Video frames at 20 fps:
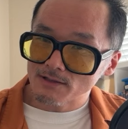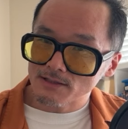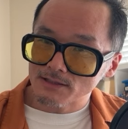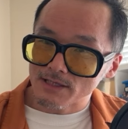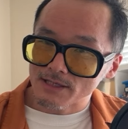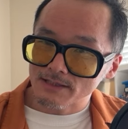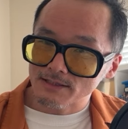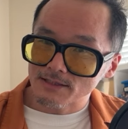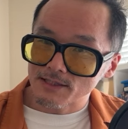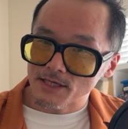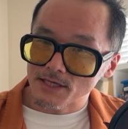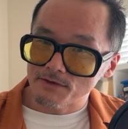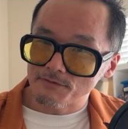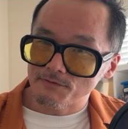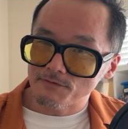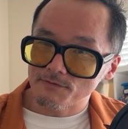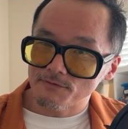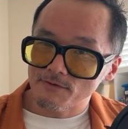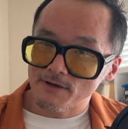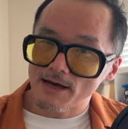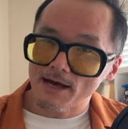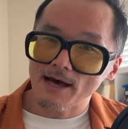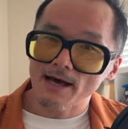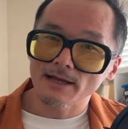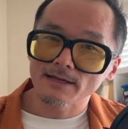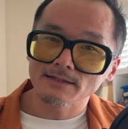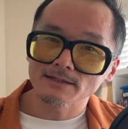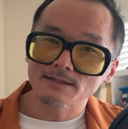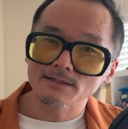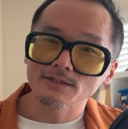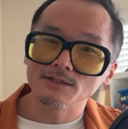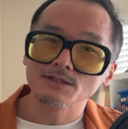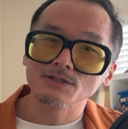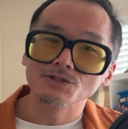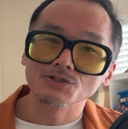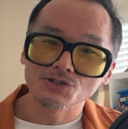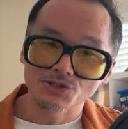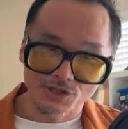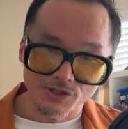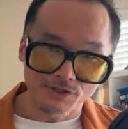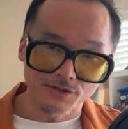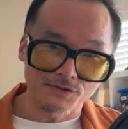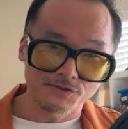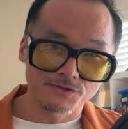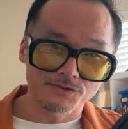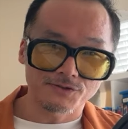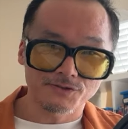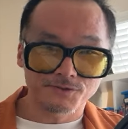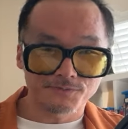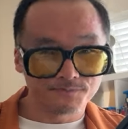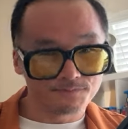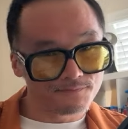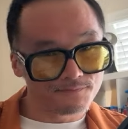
stay safe, and cheers.